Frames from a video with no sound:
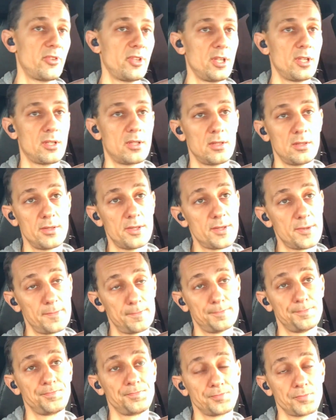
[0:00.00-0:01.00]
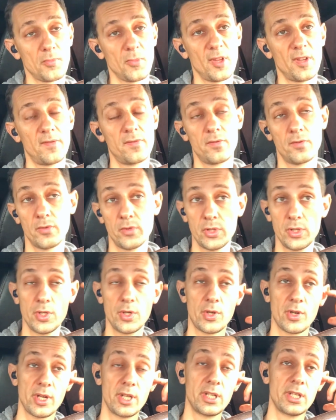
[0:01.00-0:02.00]
vehicles for
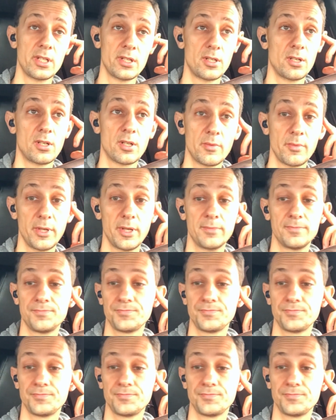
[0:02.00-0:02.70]
Ukrainian army.